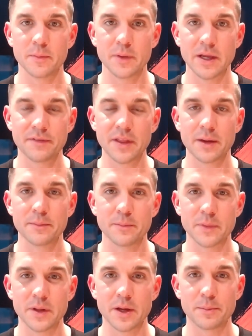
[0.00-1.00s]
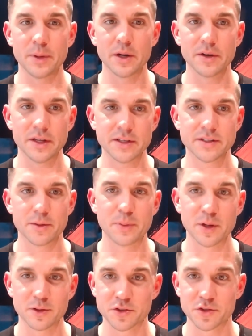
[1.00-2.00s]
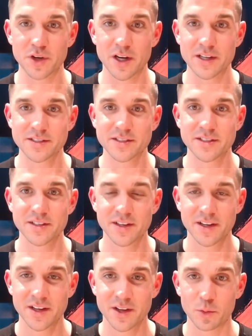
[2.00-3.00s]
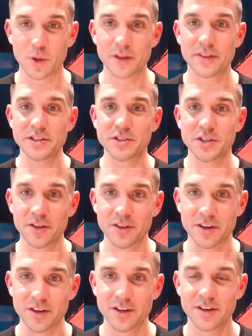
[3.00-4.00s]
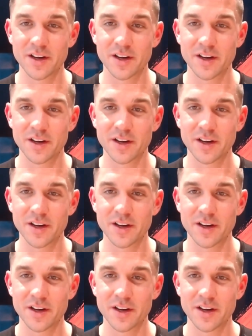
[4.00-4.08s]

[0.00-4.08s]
give them the ability to build trust with each other.